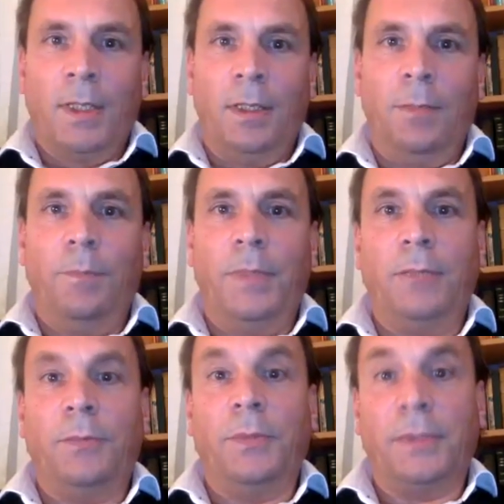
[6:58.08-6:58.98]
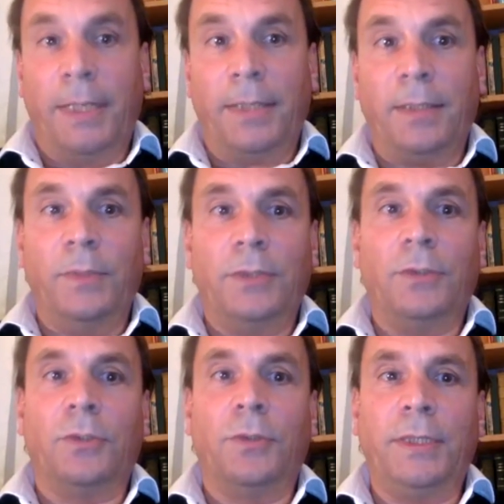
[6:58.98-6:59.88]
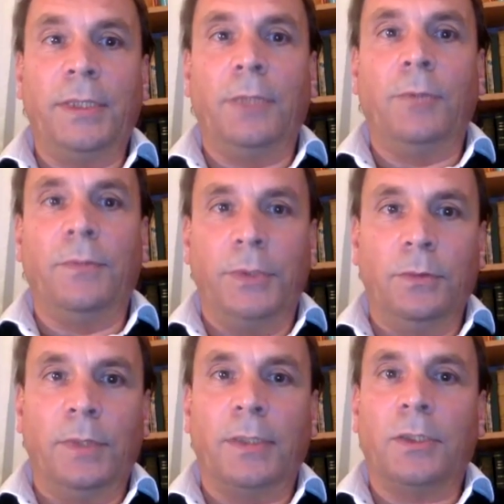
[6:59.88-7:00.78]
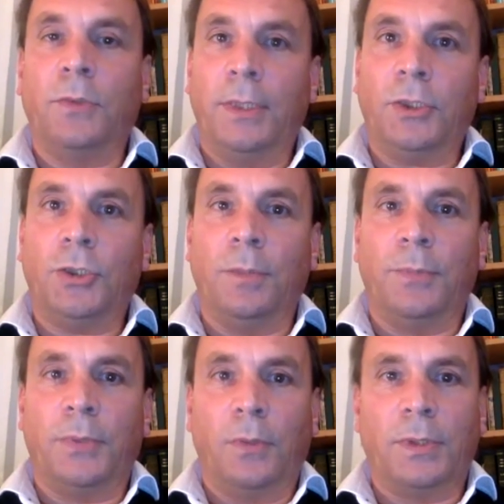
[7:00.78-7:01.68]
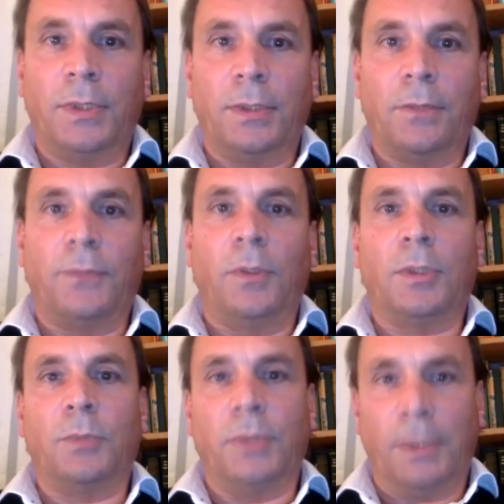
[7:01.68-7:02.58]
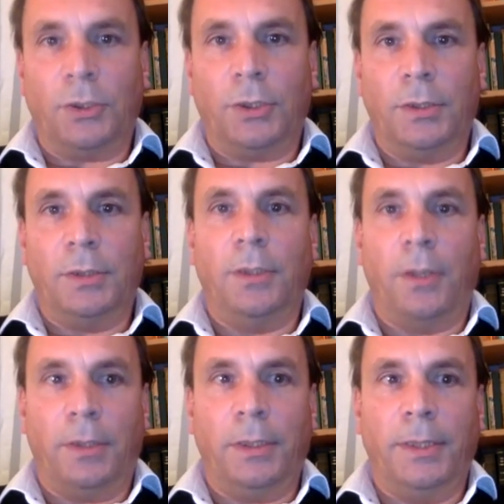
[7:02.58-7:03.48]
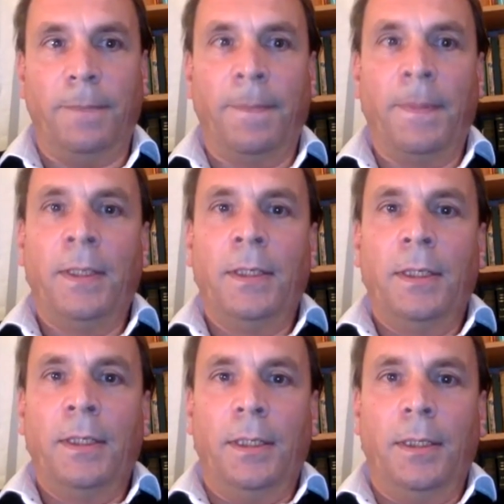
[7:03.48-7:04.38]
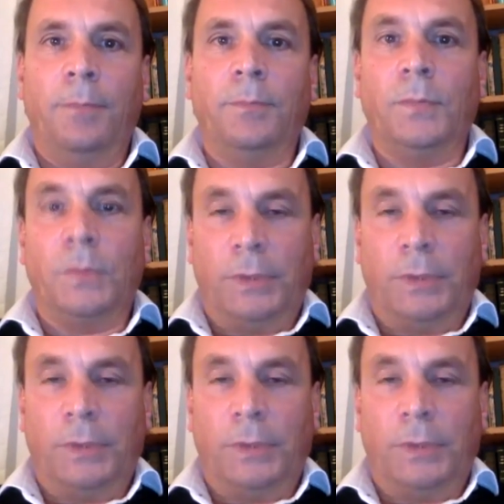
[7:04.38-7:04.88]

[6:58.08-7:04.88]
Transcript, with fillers: Um, and we will take the week to critically review and question processes of knowledge production, learning, um,